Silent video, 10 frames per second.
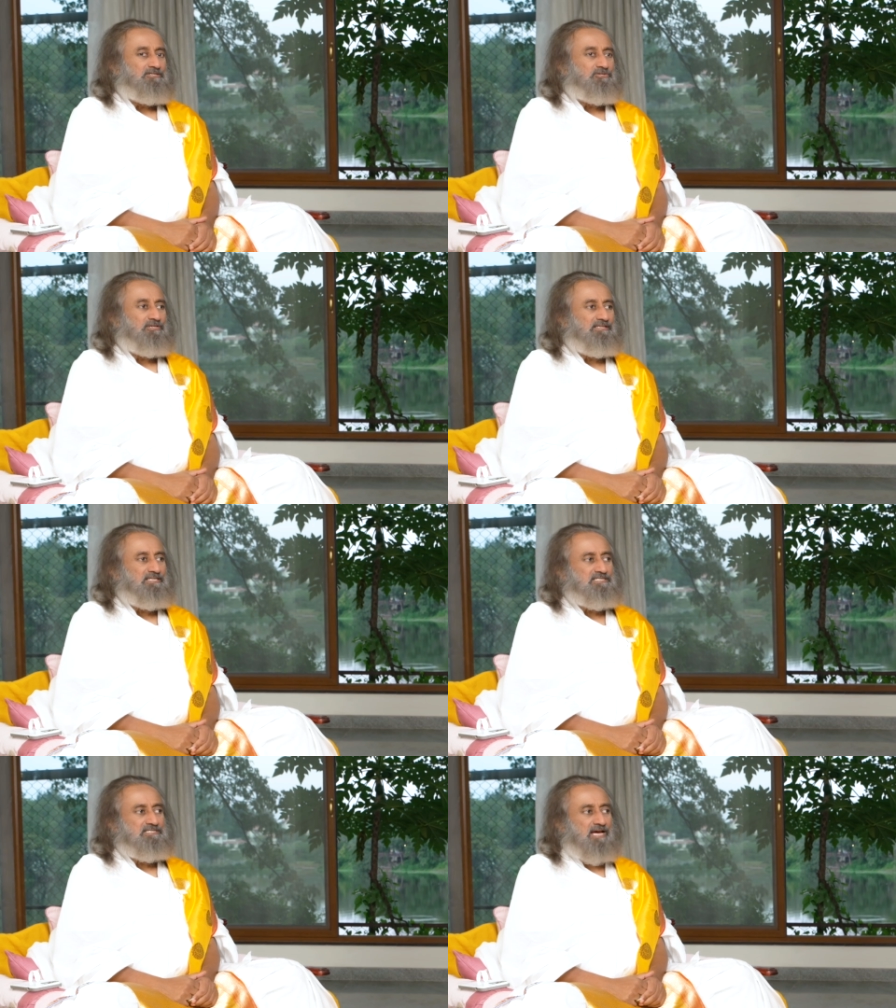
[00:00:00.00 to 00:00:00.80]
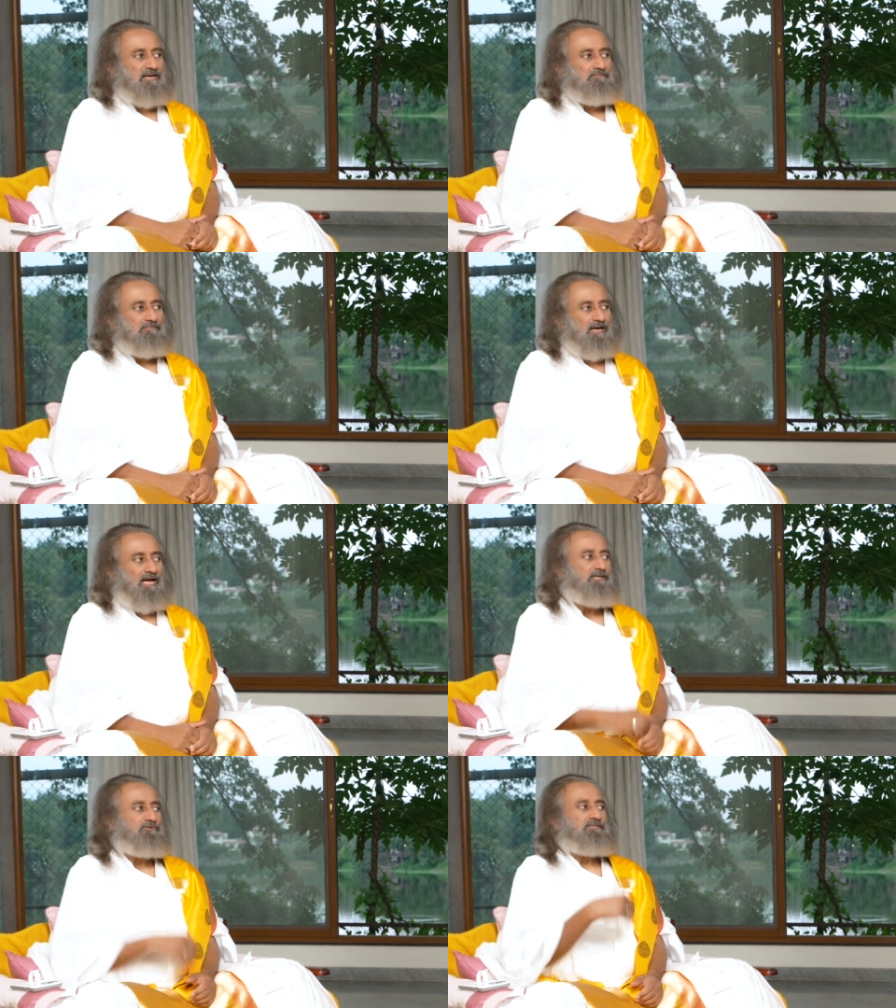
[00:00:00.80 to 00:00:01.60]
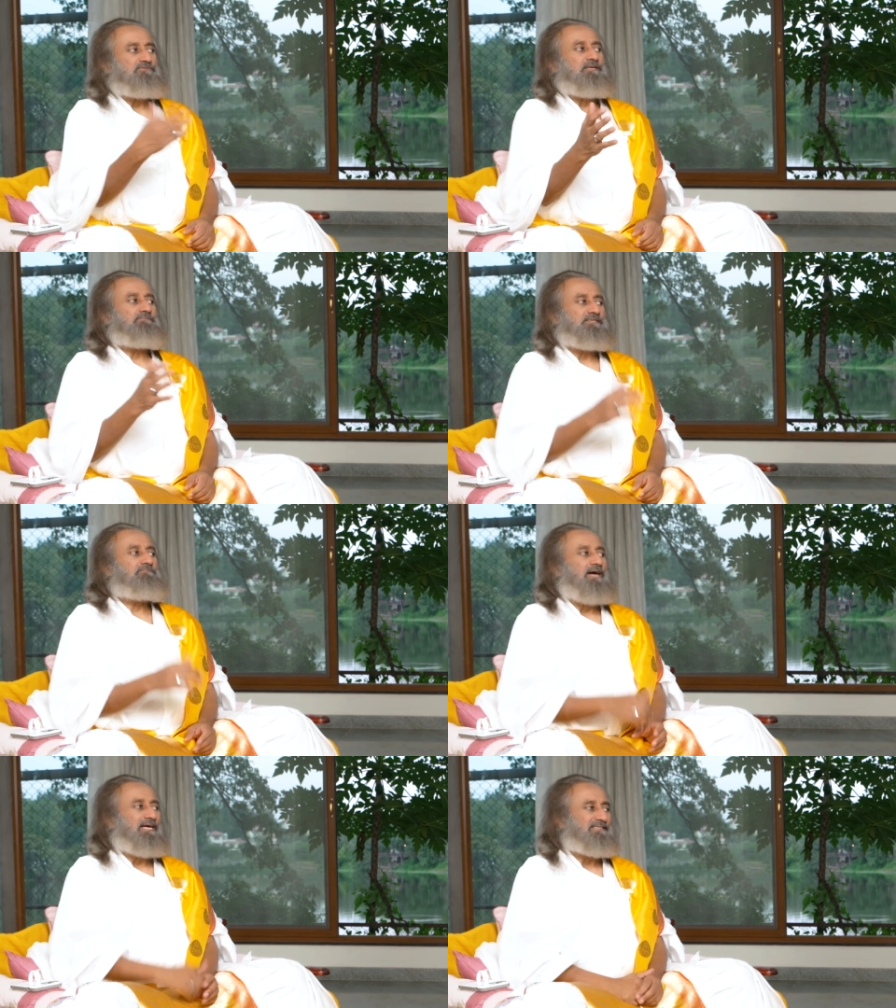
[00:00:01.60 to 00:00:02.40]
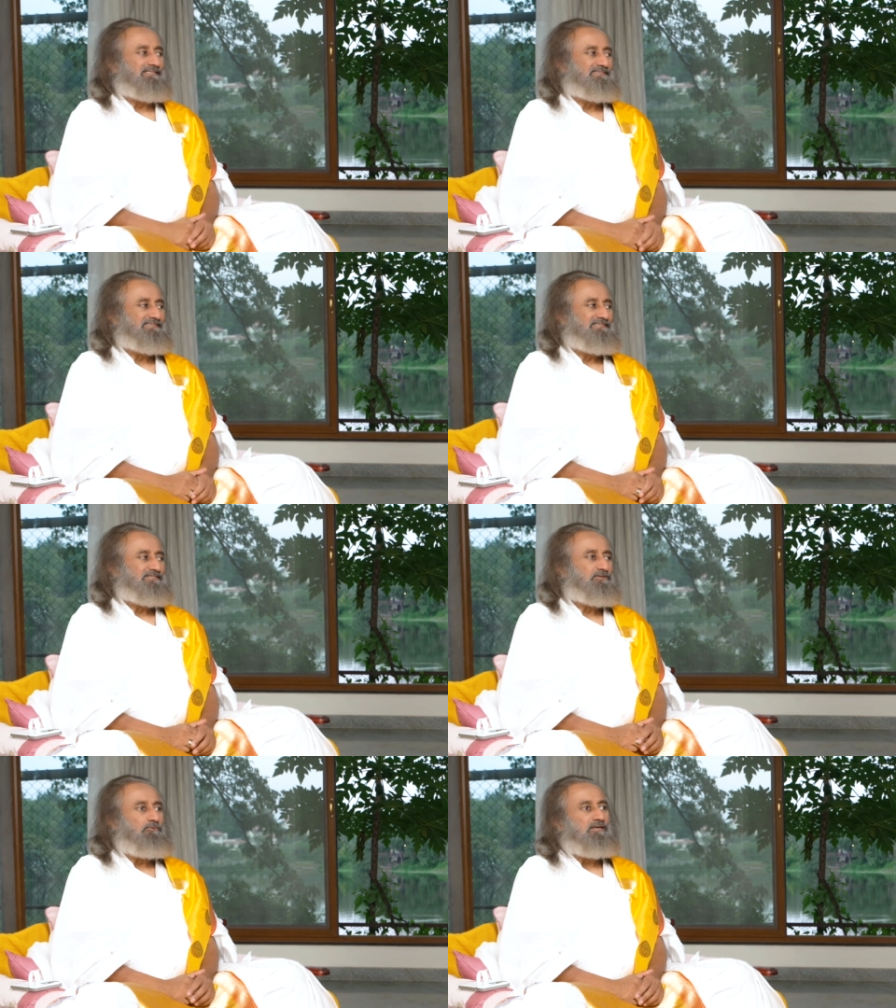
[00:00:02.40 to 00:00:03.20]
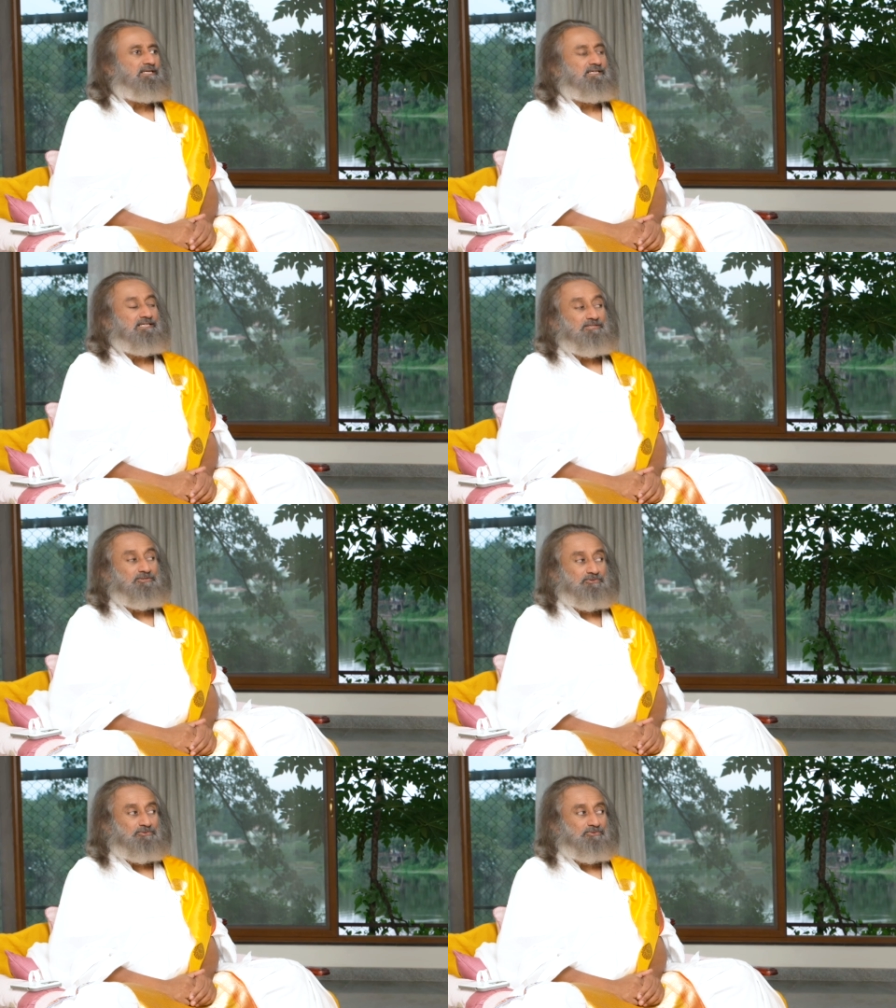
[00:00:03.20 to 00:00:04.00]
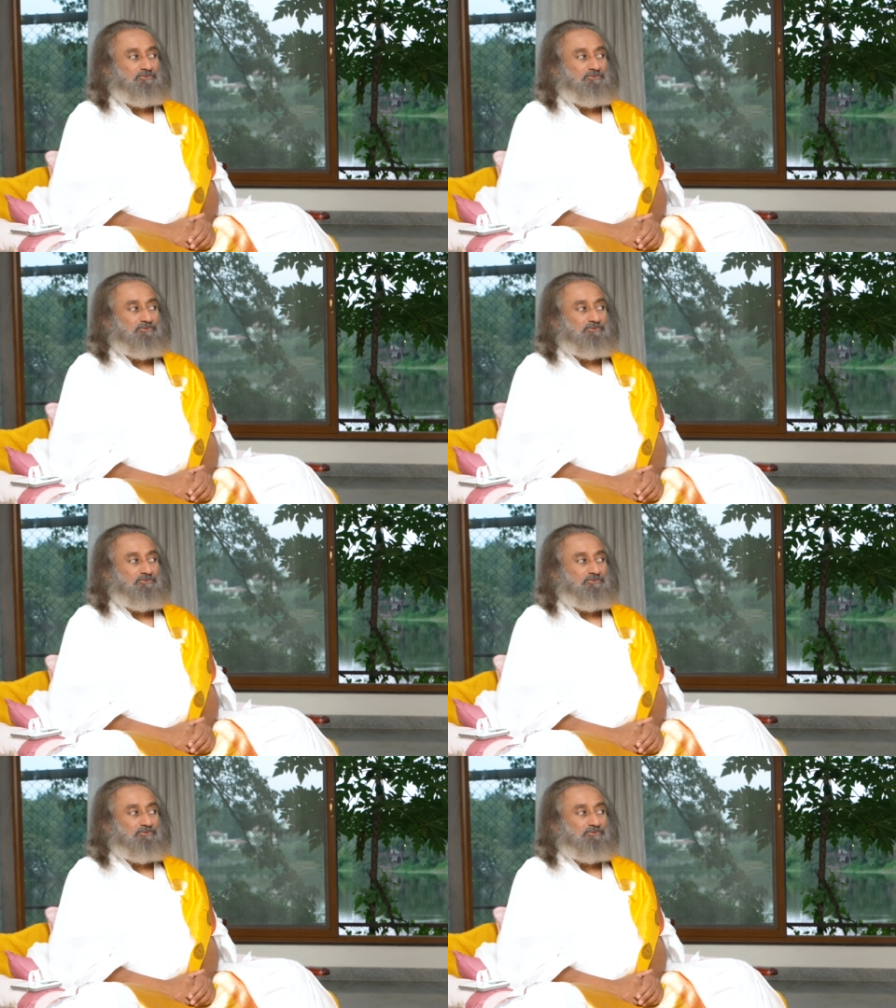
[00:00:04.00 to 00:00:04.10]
So, in this time, I have to give something back. So, what I can do?